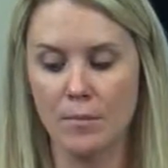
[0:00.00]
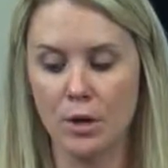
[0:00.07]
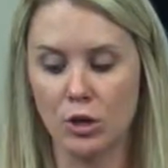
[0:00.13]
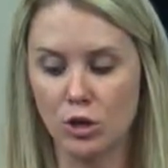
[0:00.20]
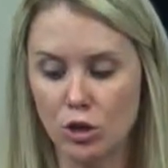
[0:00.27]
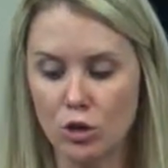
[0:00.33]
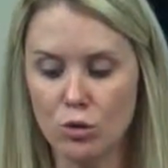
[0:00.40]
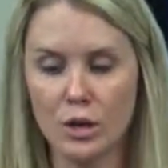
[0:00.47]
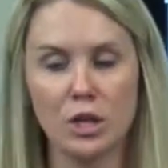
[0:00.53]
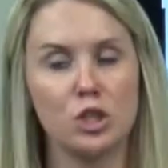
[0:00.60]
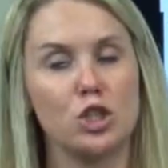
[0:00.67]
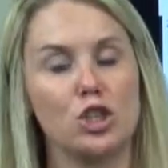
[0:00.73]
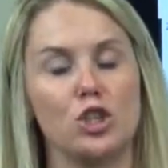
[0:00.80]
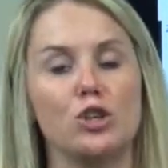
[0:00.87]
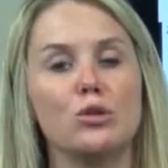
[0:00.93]
you can
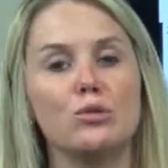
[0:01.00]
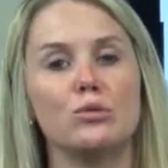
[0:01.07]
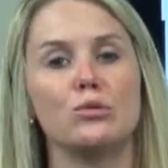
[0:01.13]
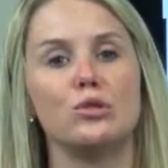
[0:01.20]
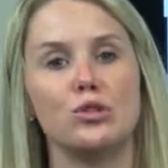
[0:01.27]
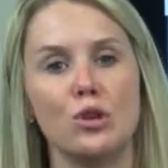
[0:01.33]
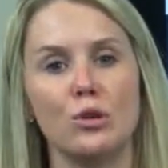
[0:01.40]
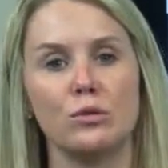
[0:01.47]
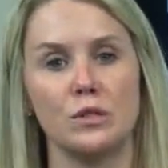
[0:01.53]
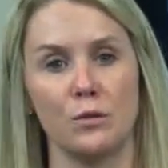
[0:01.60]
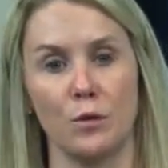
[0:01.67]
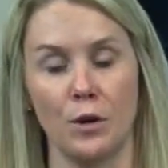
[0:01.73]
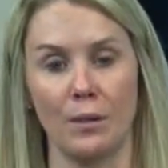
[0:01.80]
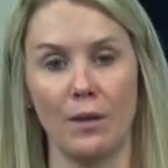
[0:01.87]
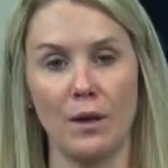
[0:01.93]
choose those
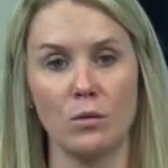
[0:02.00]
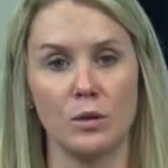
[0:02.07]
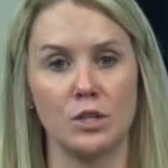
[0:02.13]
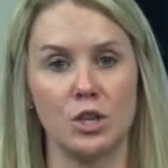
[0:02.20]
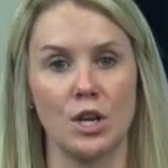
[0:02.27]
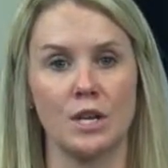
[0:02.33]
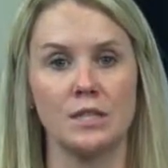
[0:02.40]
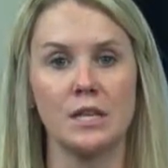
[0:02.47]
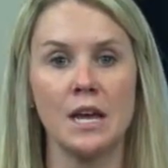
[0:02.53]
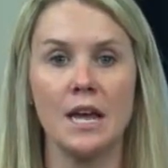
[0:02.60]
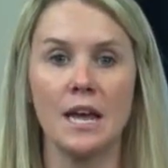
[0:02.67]
different languages